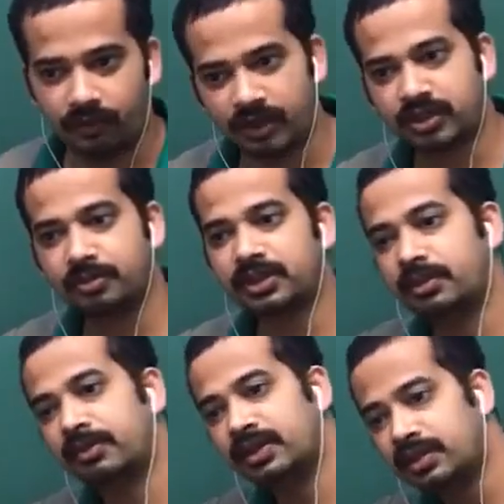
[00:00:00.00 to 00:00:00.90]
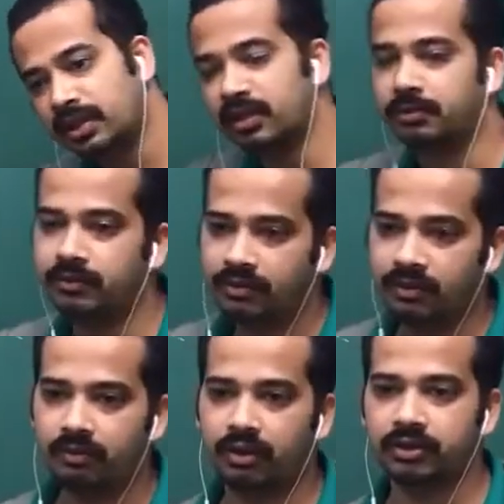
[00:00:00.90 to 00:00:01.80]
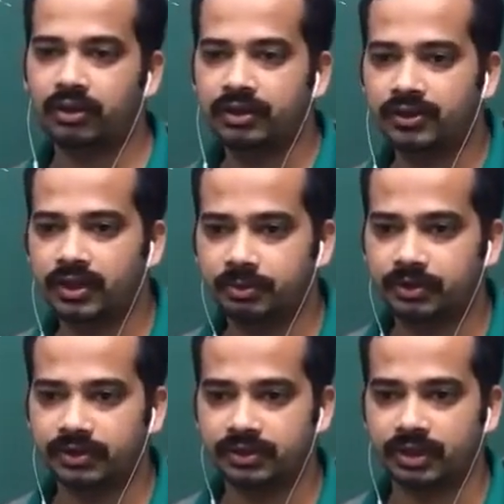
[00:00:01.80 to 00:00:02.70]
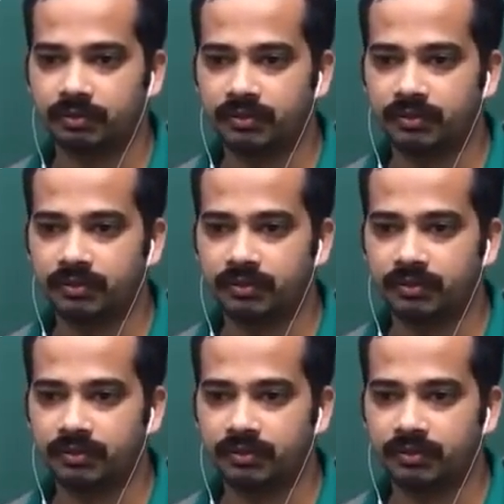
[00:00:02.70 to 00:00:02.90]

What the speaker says: First measurement itself, what you call disturbed system.